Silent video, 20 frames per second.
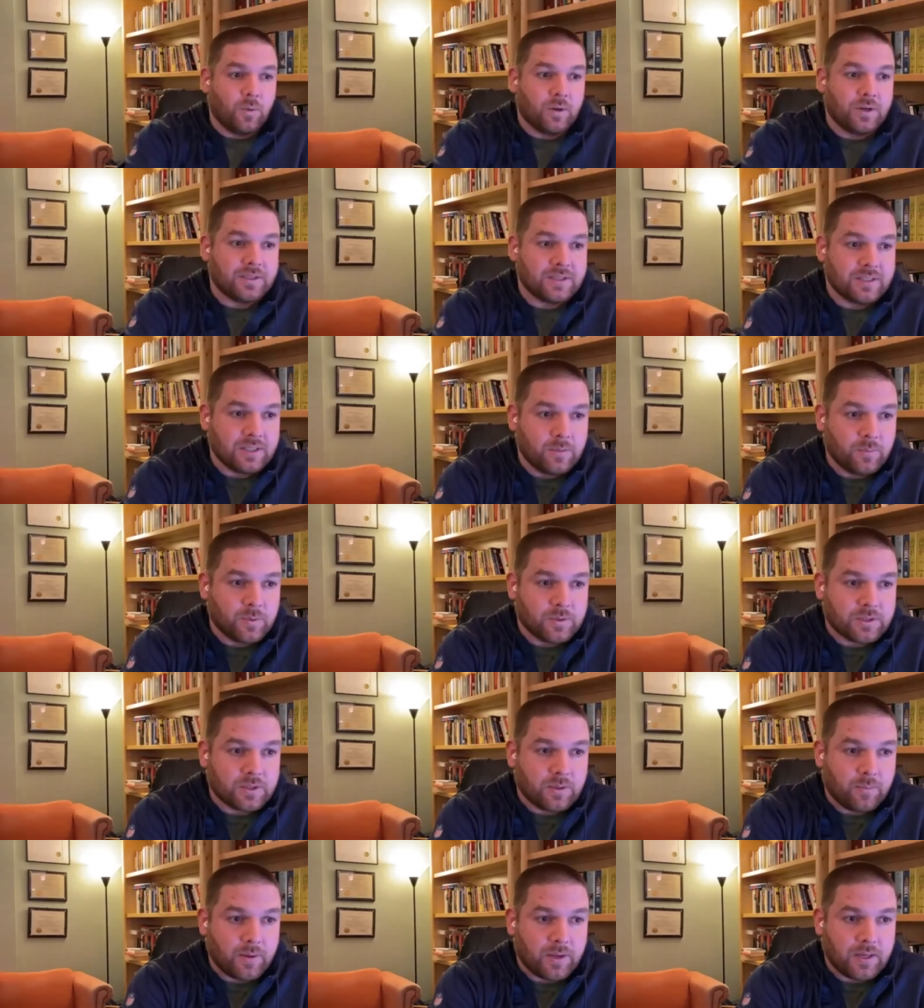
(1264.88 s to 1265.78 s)
you want to sleep with
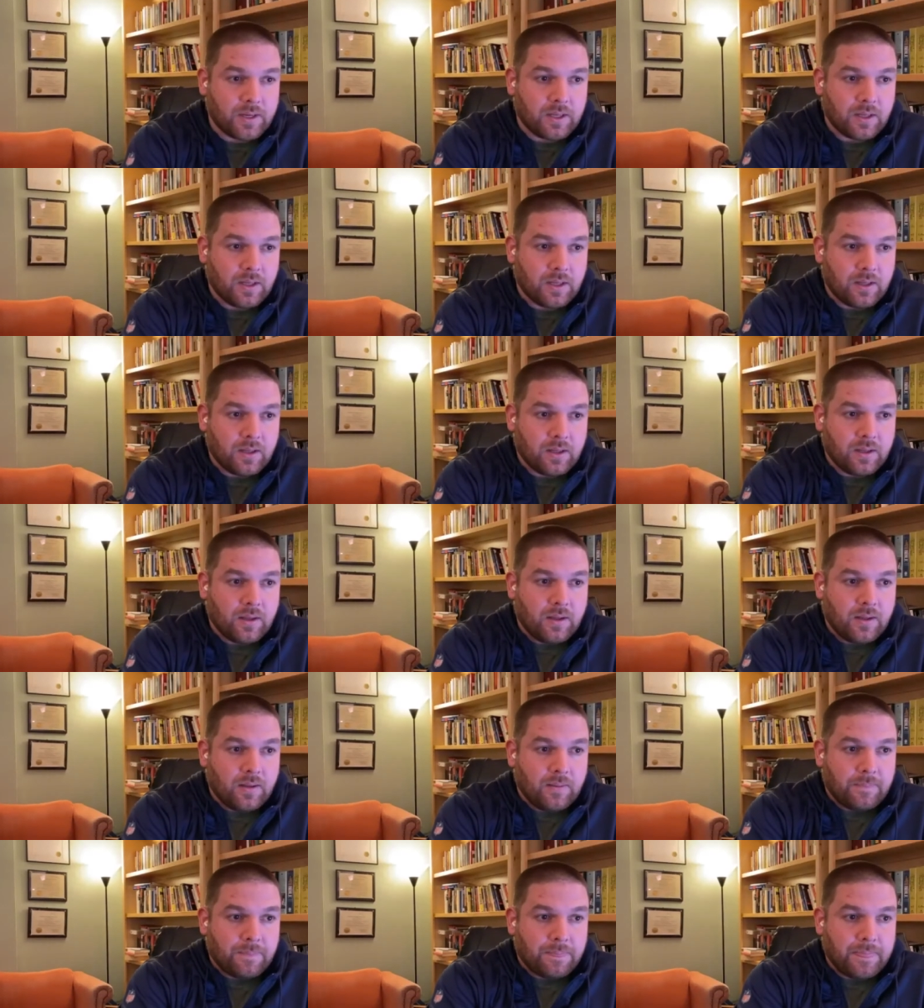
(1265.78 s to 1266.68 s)
somebody
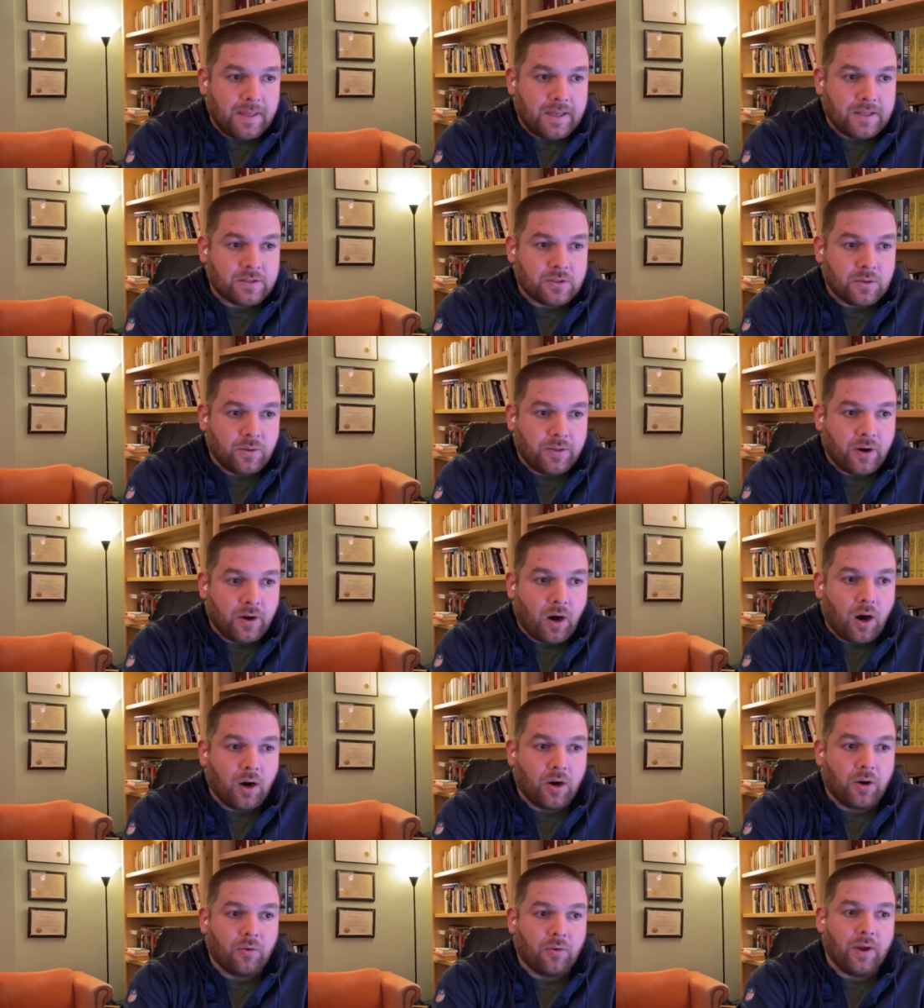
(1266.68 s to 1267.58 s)
and so there
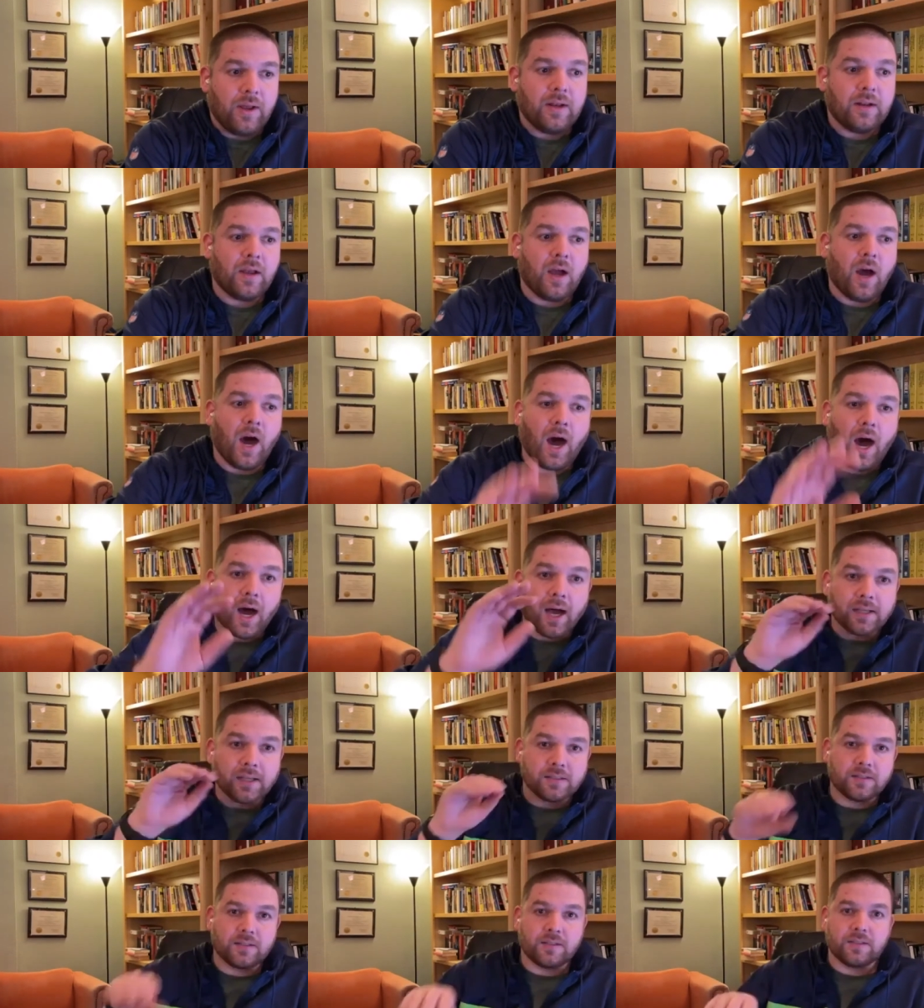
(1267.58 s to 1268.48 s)
are great
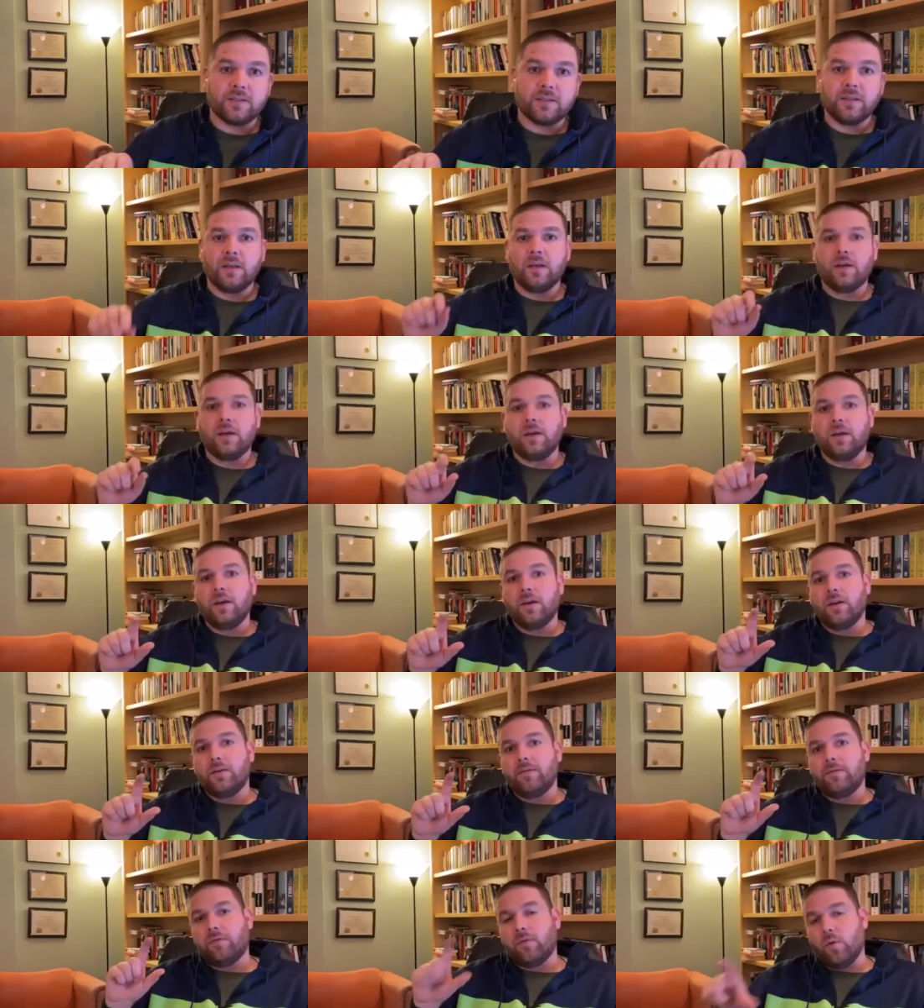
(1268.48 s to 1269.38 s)
costs
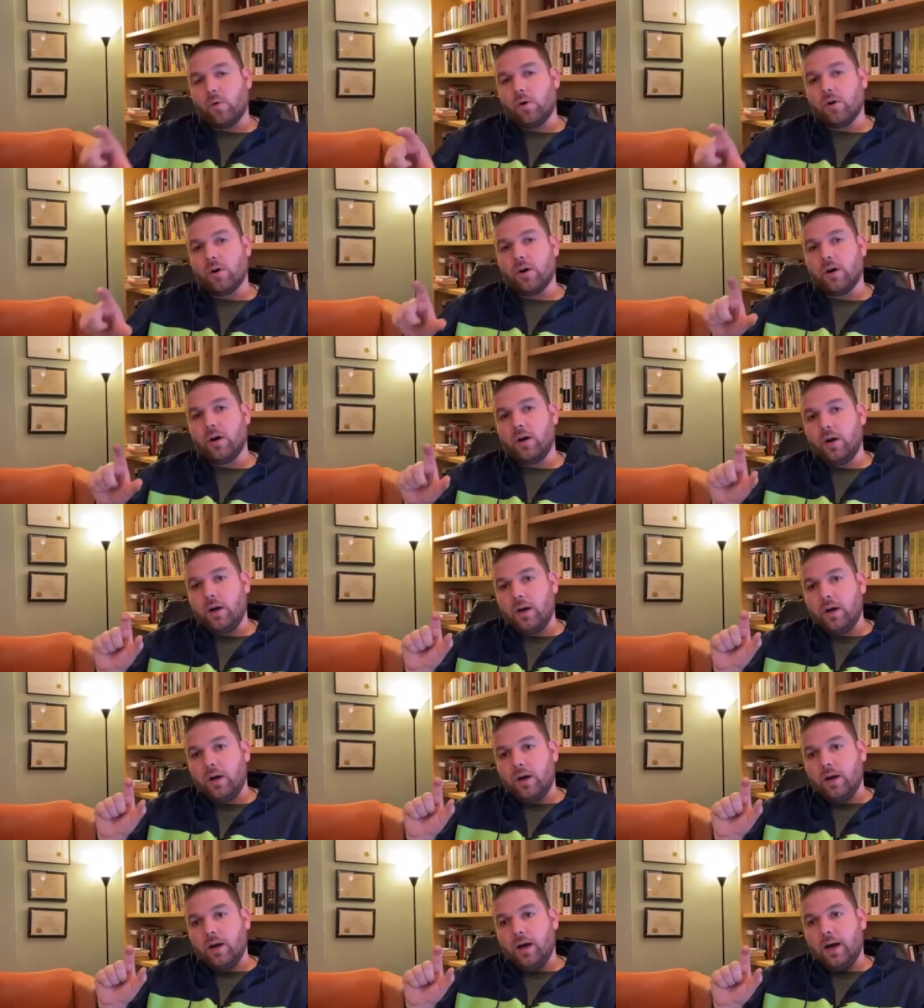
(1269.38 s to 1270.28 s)
for
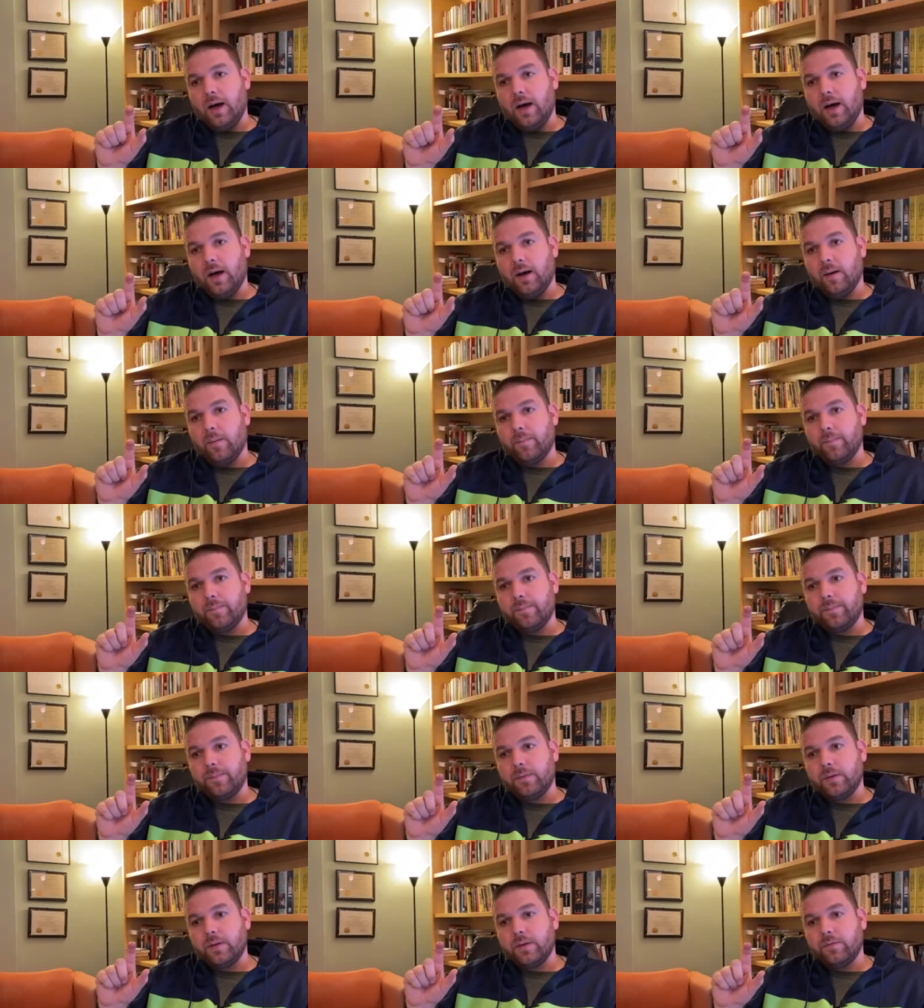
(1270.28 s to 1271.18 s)
um,
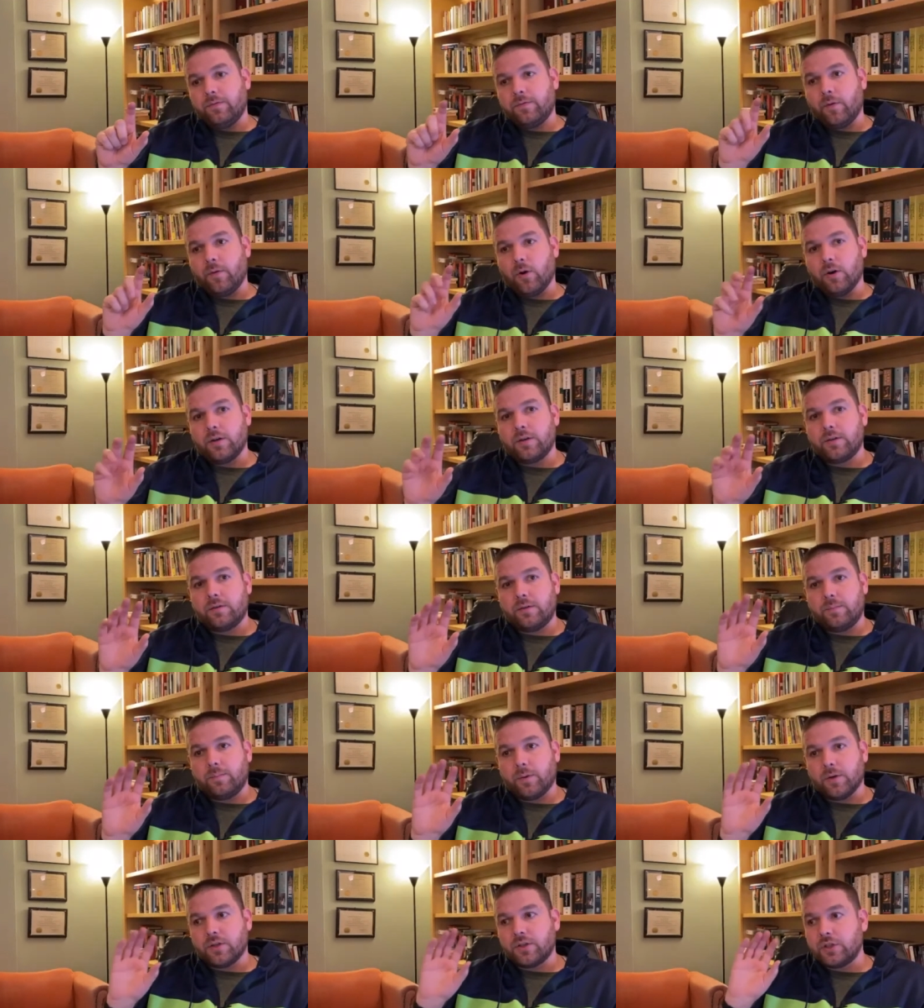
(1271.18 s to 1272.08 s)
for
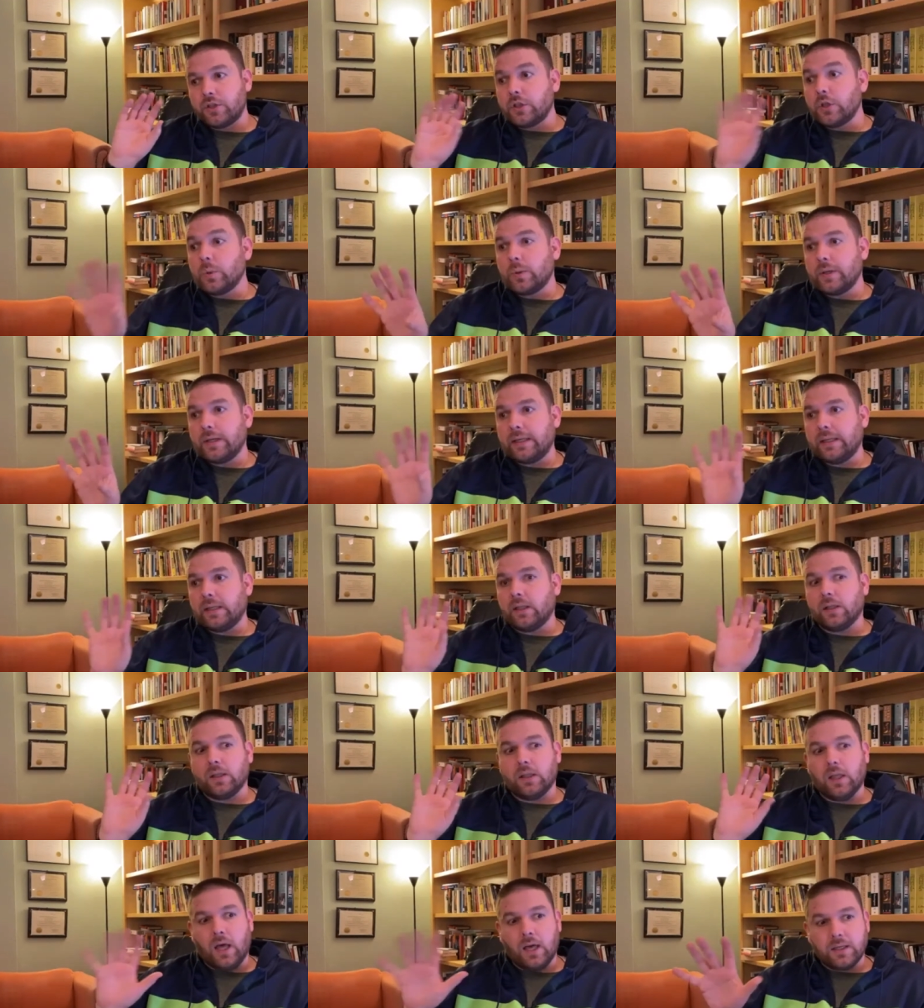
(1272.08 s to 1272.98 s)
pursuing
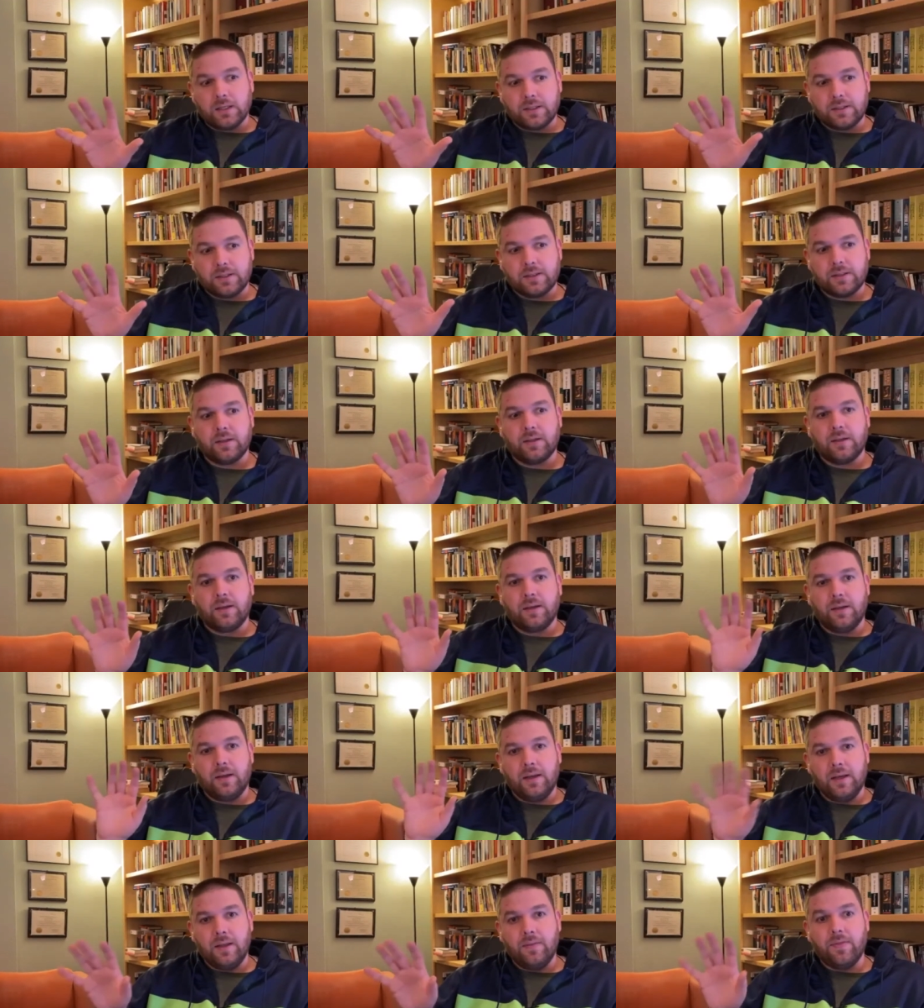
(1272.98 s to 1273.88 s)
lust
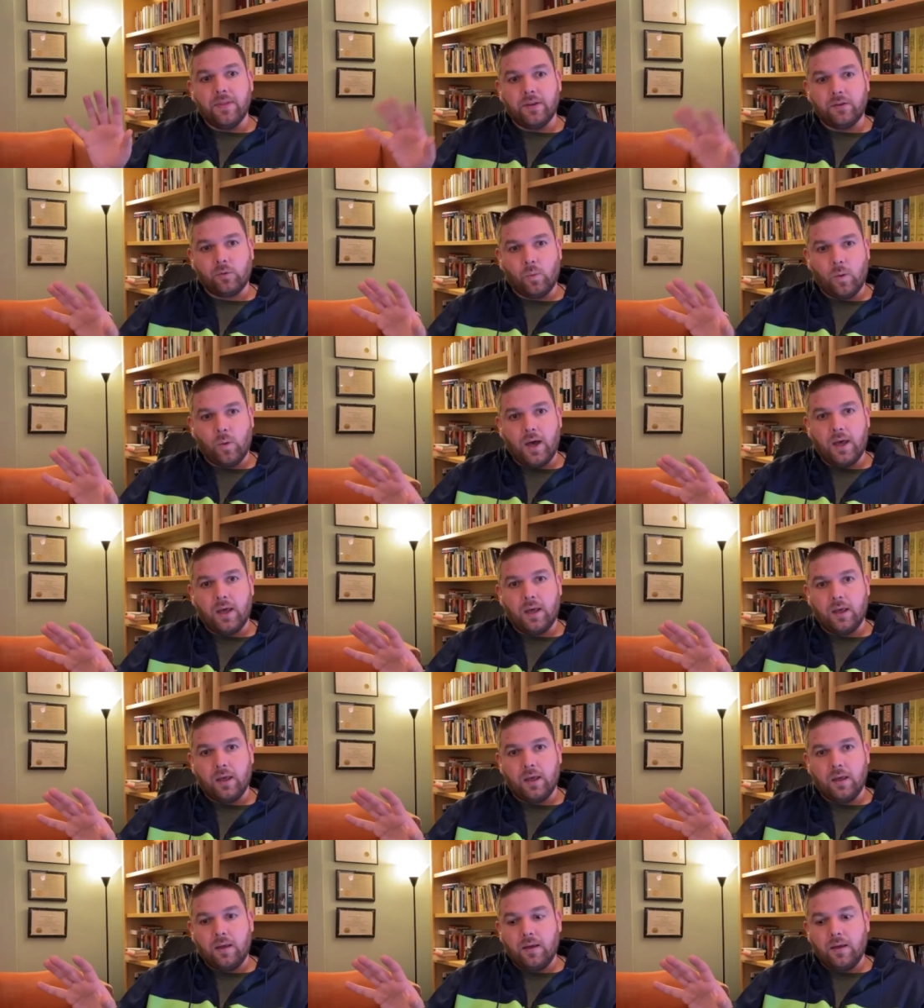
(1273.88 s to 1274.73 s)
in this way.